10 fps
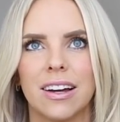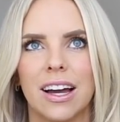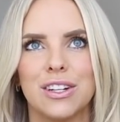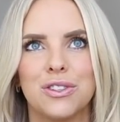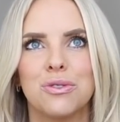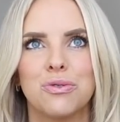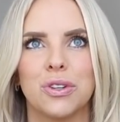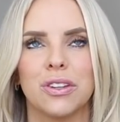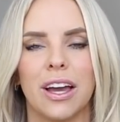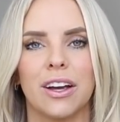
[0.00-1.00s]
I do
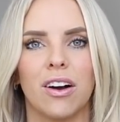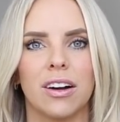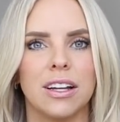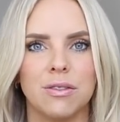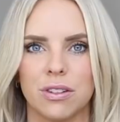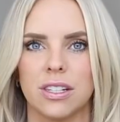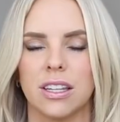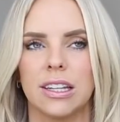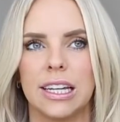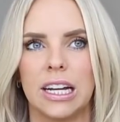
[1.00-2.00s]
feel like our
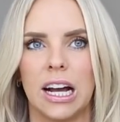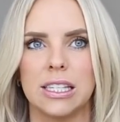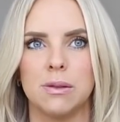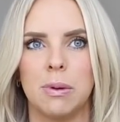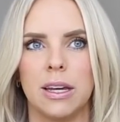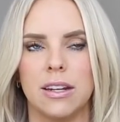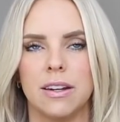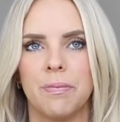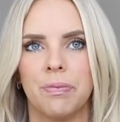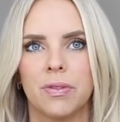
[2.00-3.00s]
infertility has
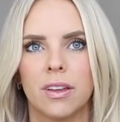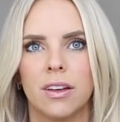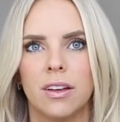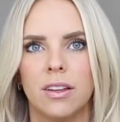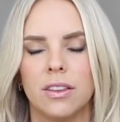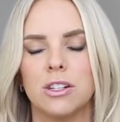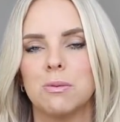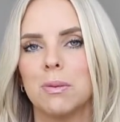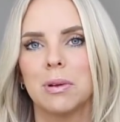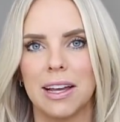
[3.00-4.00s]
been there's
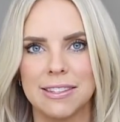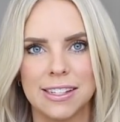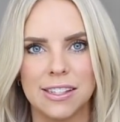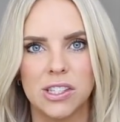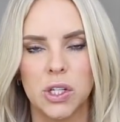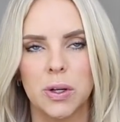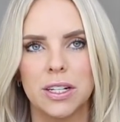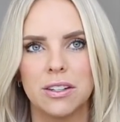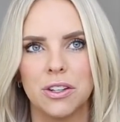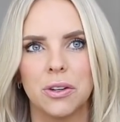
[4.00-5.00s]
been blessings to
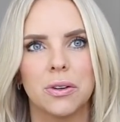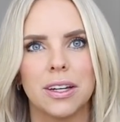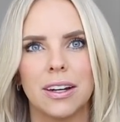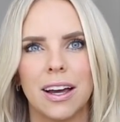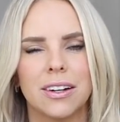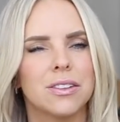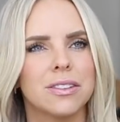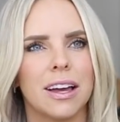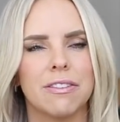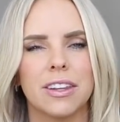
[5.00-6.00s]
it too and I don't
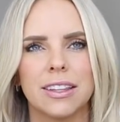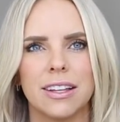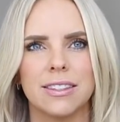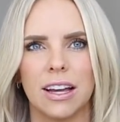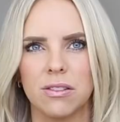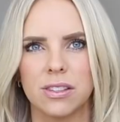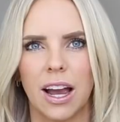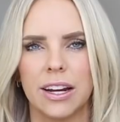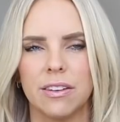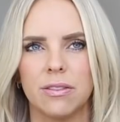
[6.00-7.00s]
I feel like that sounds
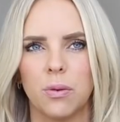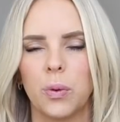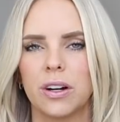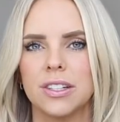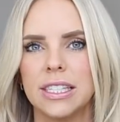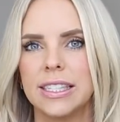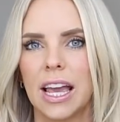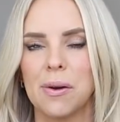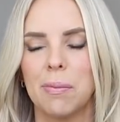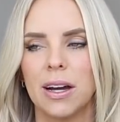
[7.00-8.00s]
kind of weird to
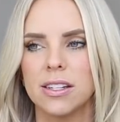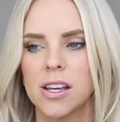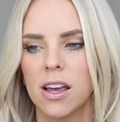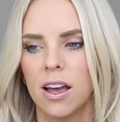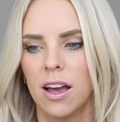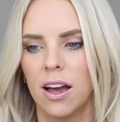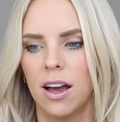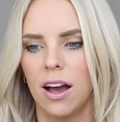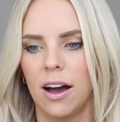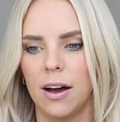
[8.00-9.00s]
say but
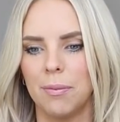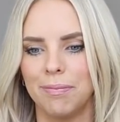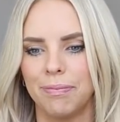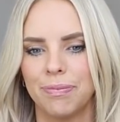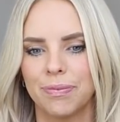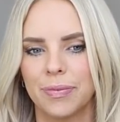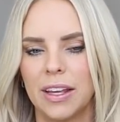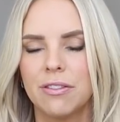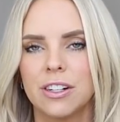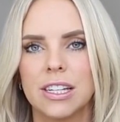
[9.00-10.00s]
um,
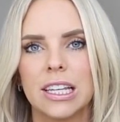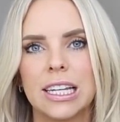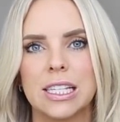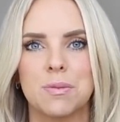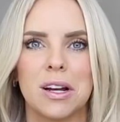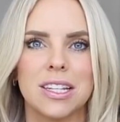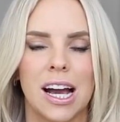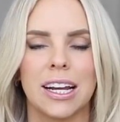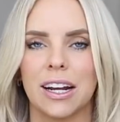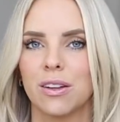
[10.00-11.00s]
Infertility has brought
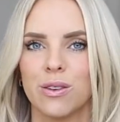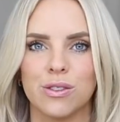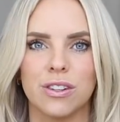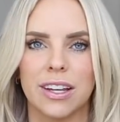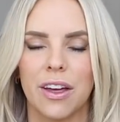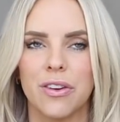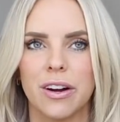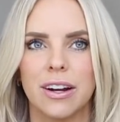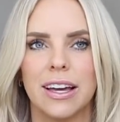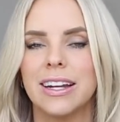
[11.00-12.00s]
Ty and I closer
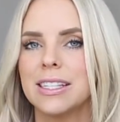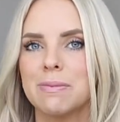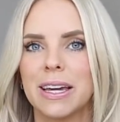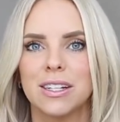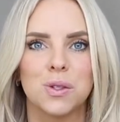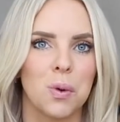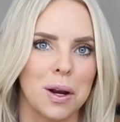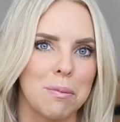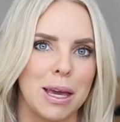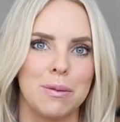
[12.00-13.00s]
together. It has made us want
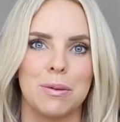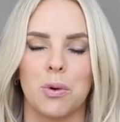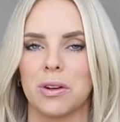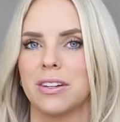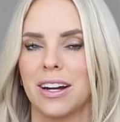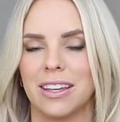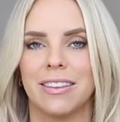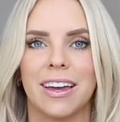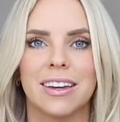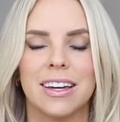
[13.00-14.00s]
a baby more than anything.